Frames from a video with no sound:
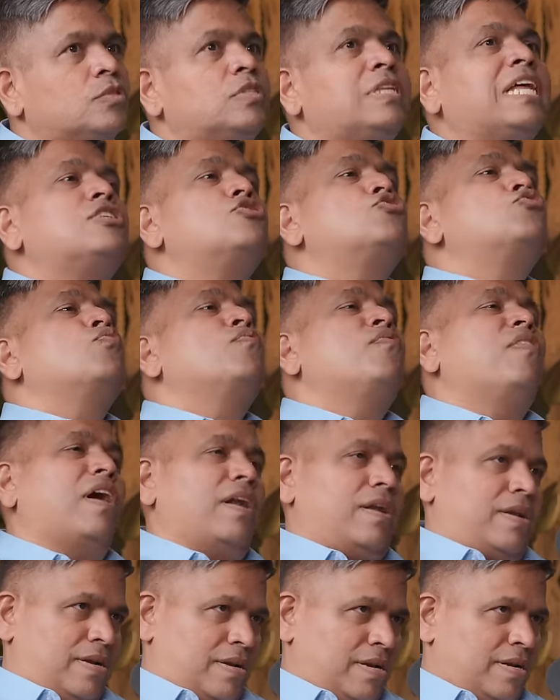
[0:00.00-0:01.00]
That's too
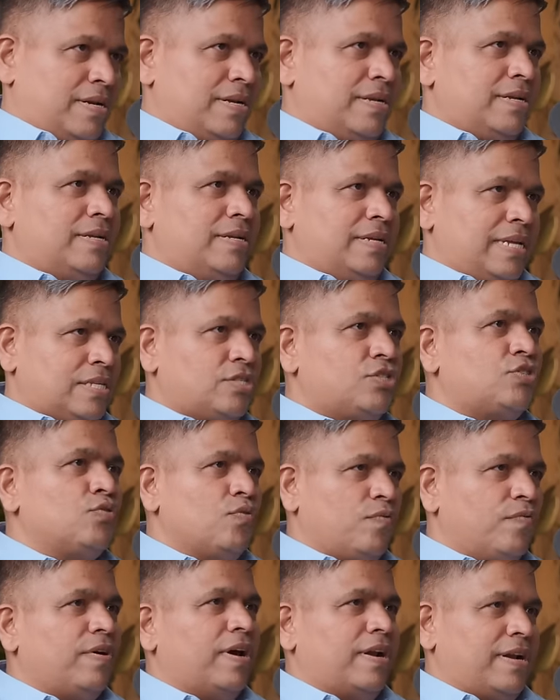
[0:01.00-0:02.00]
far that's okay.
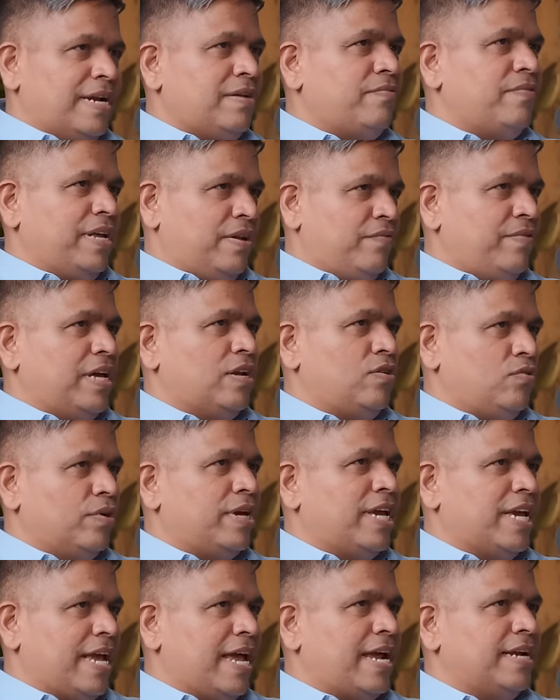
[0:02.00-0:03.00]
too far right where we are
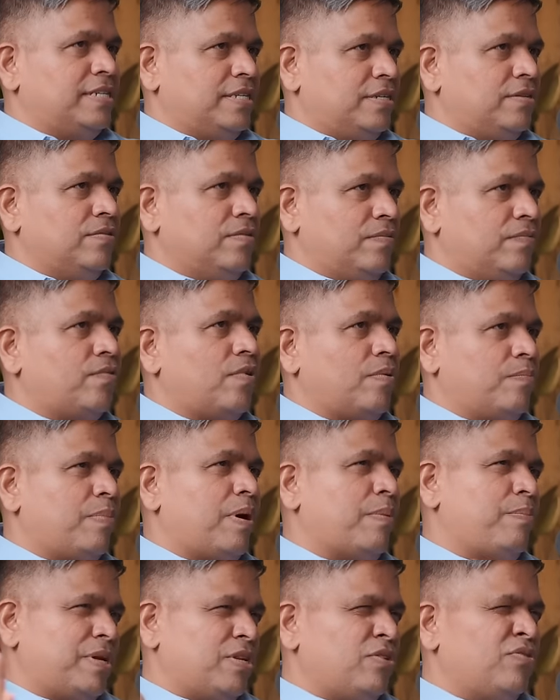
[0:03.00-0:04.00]
looking at you know from
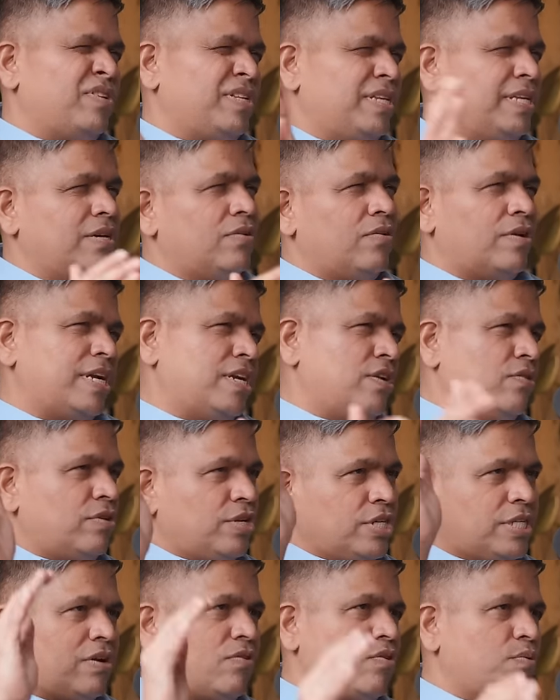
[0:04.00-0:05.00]
papua new guinea or
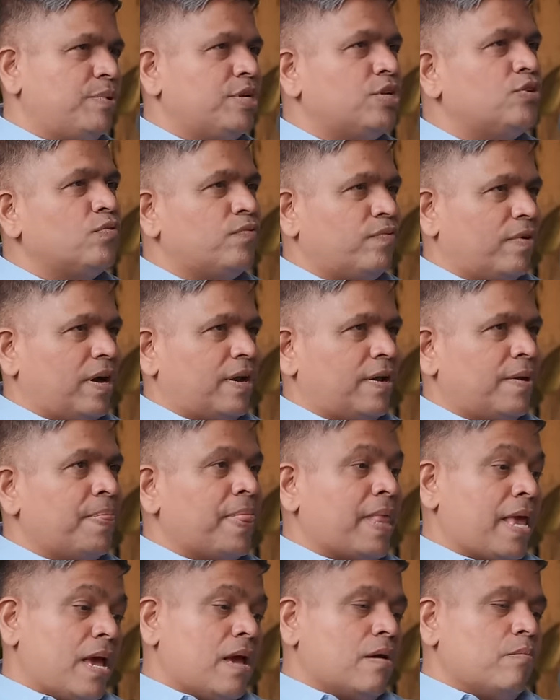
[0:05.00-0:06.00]
indonesia would be too far
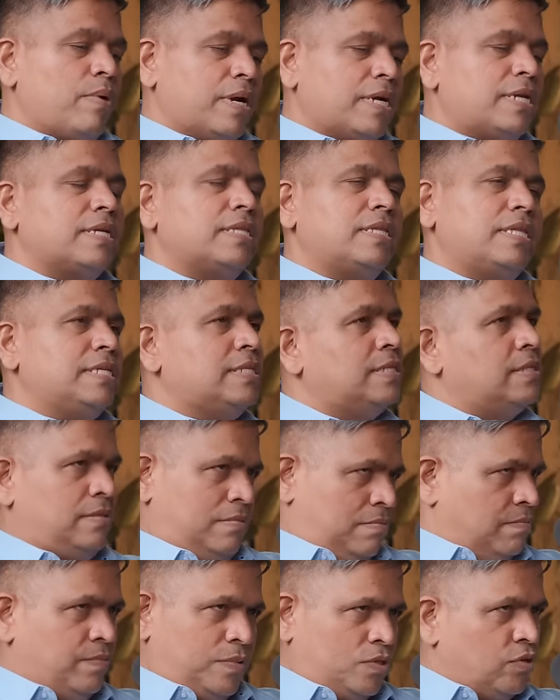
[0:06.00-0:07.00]
but
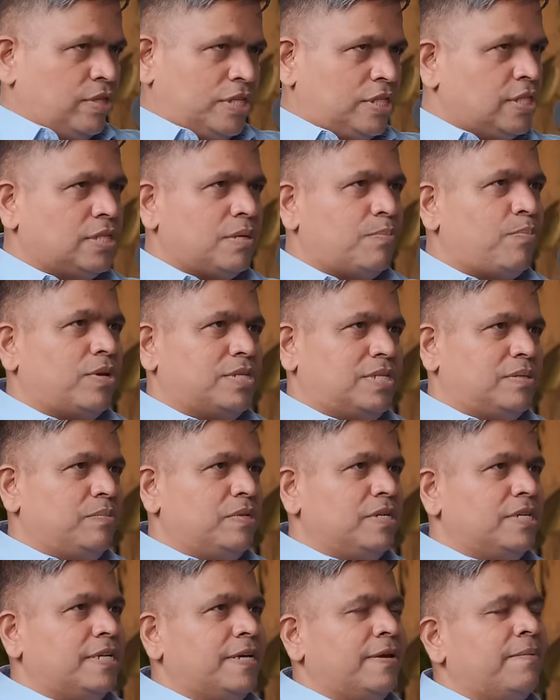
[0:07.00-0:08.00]
this so this is a
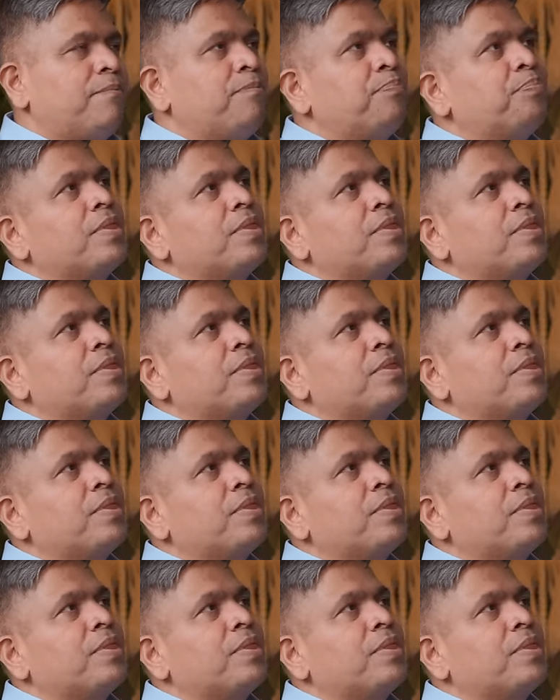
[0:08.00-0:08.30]
possibility